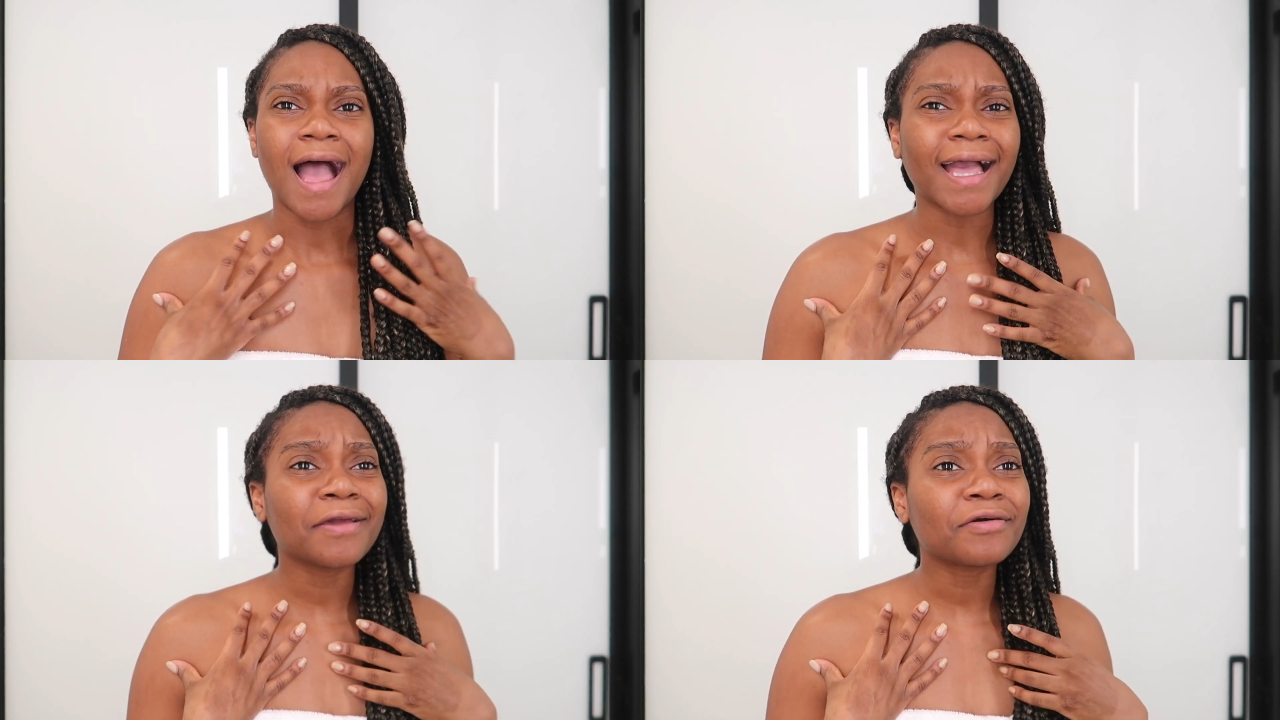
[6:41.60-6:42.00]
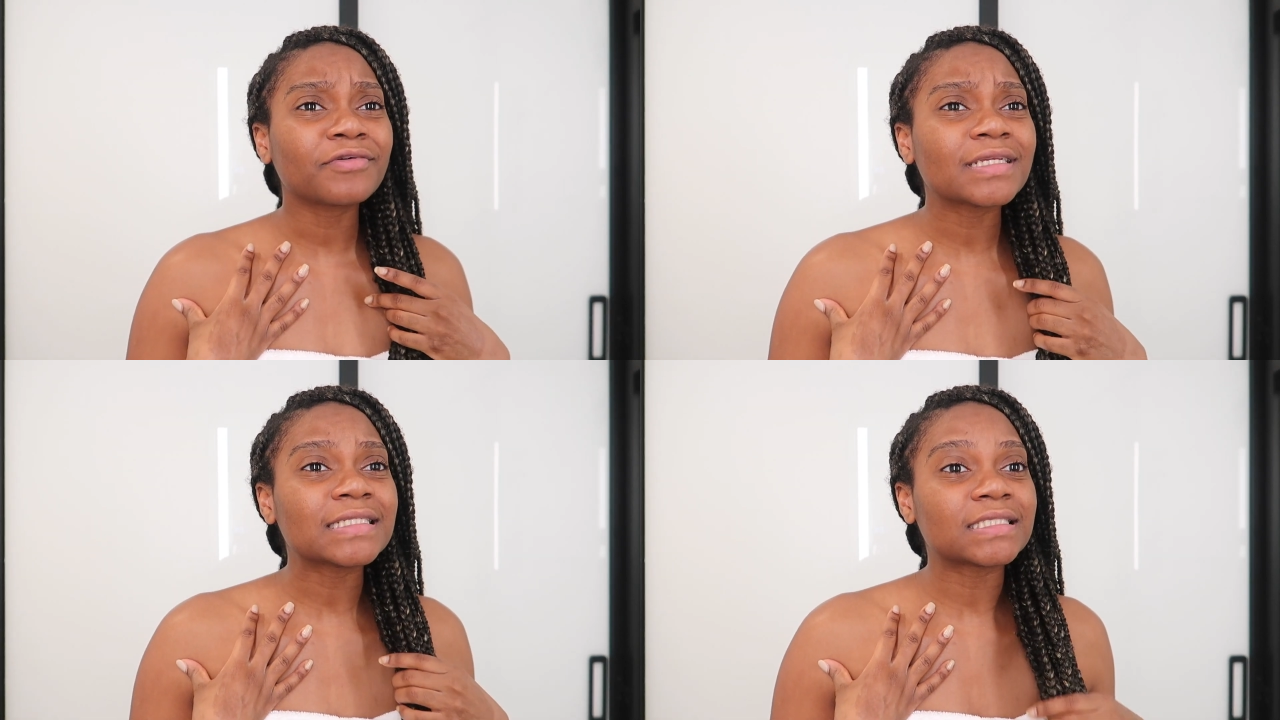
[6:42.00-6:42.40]
I
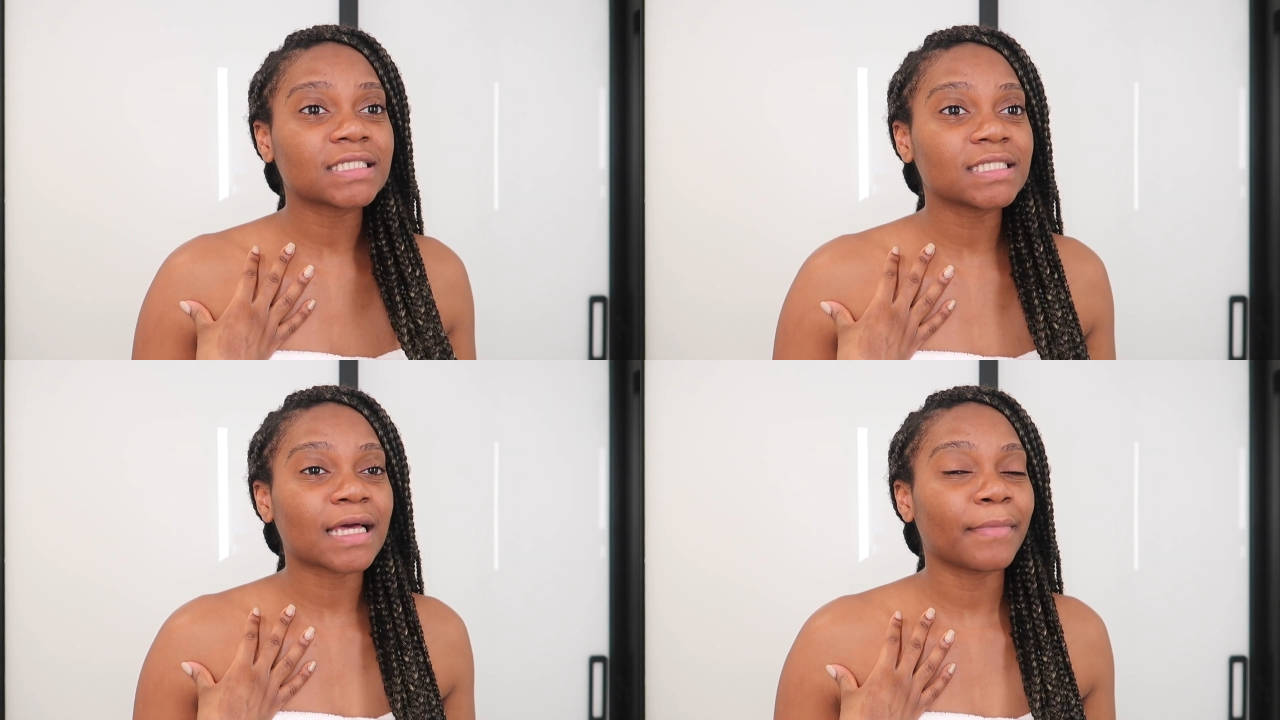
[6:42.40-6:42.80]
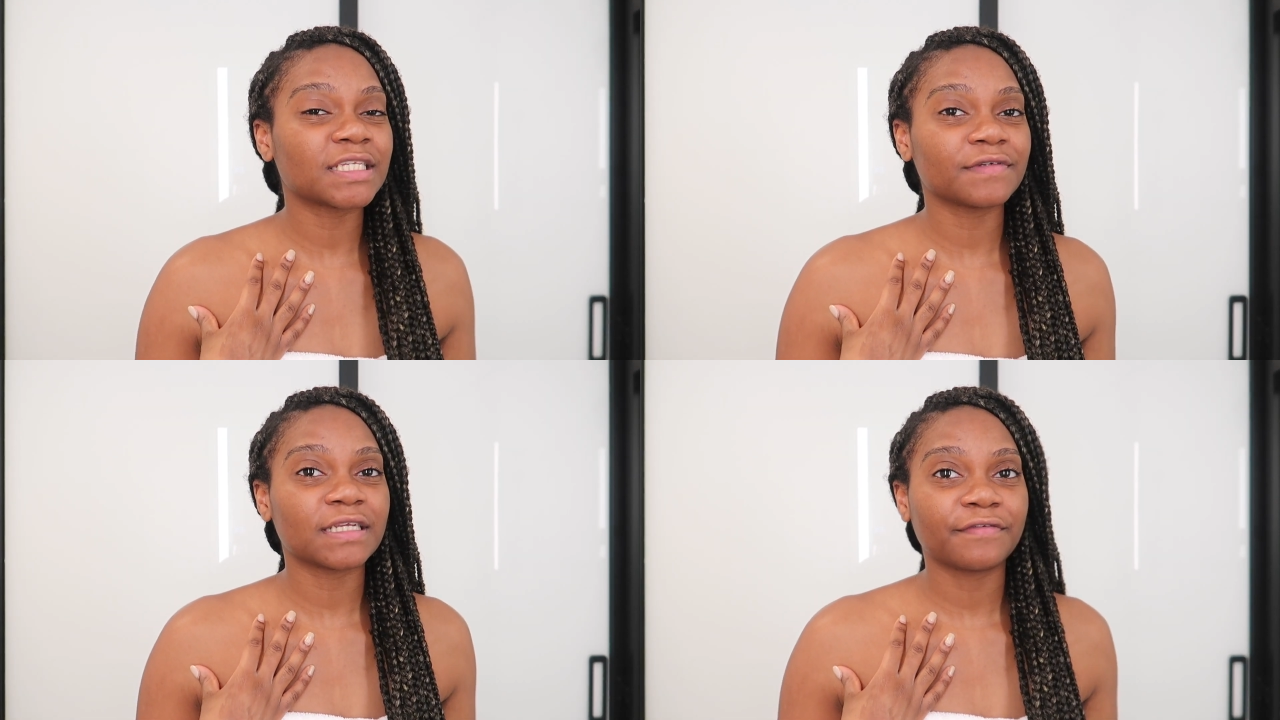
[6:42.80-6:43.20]
don't really see that
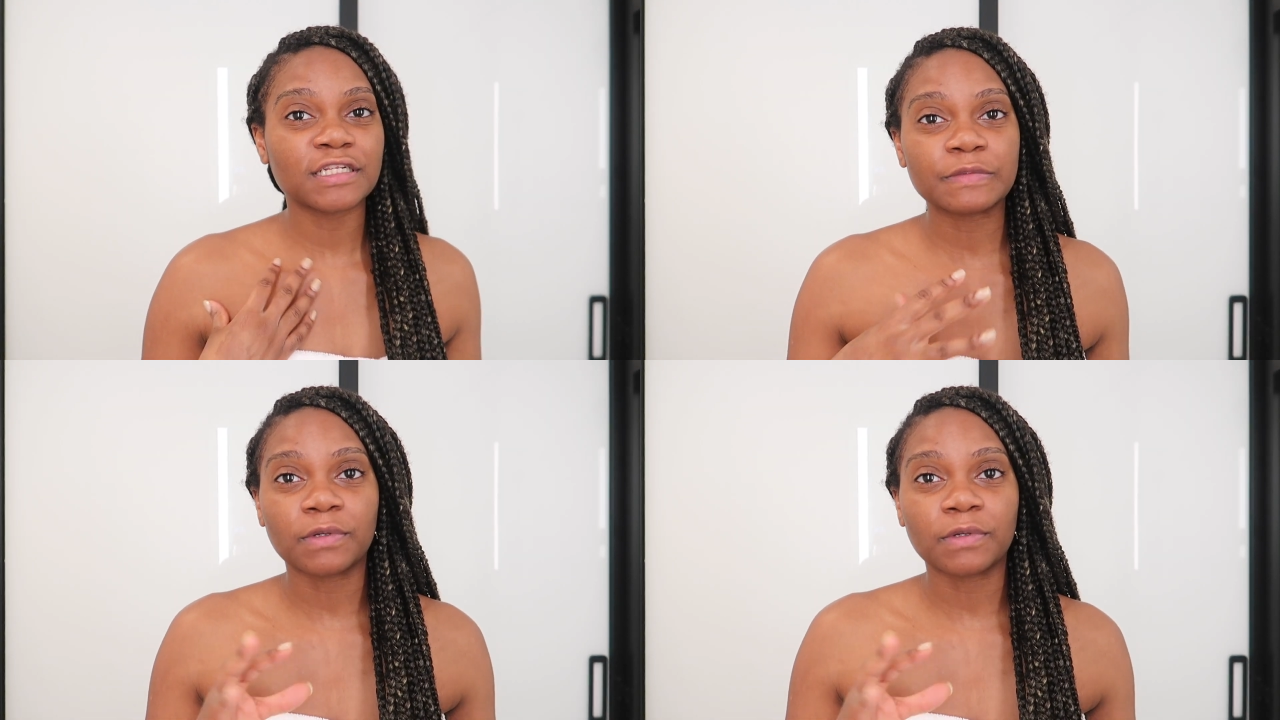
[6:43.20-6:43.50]
much of a difference,